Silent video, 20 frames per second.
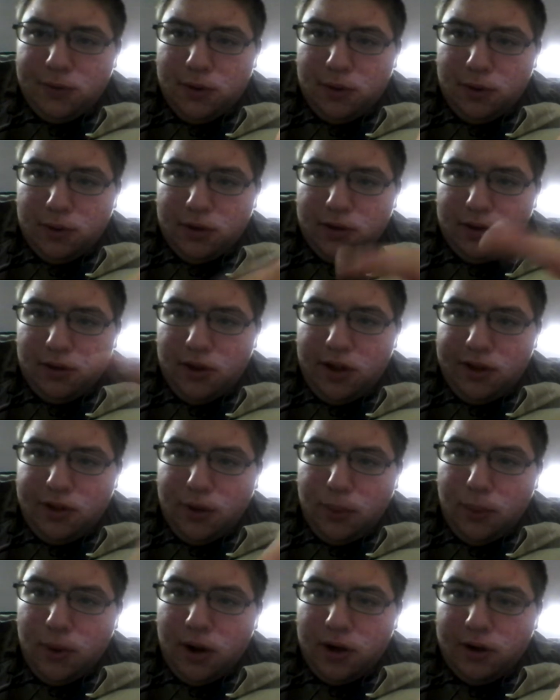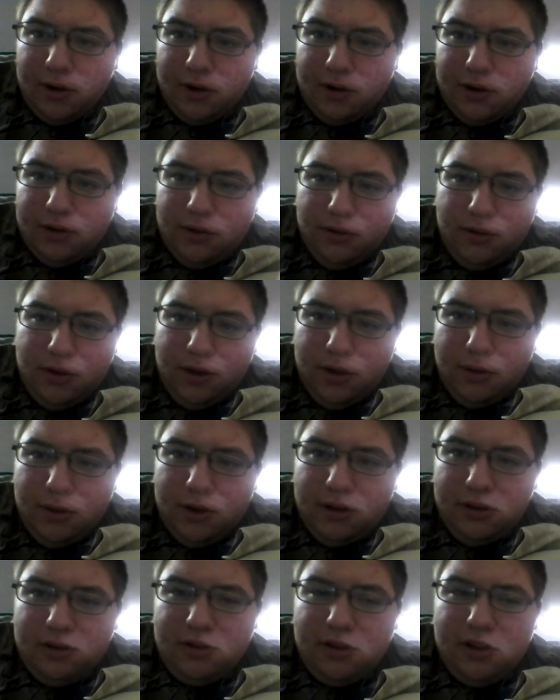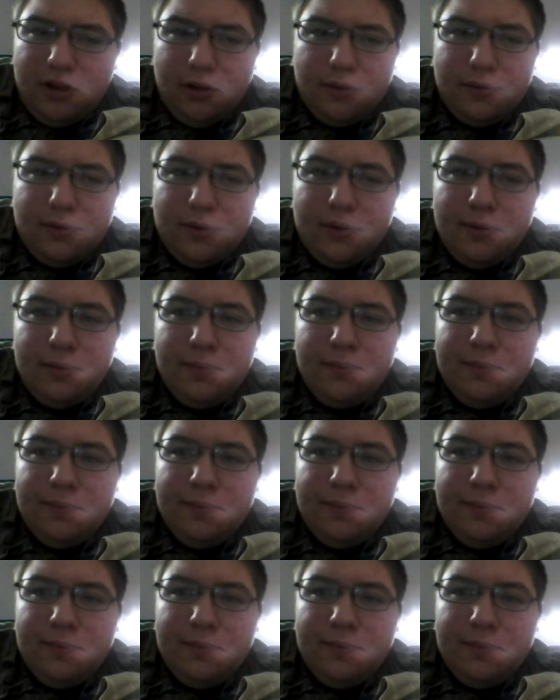or let the water do it itself.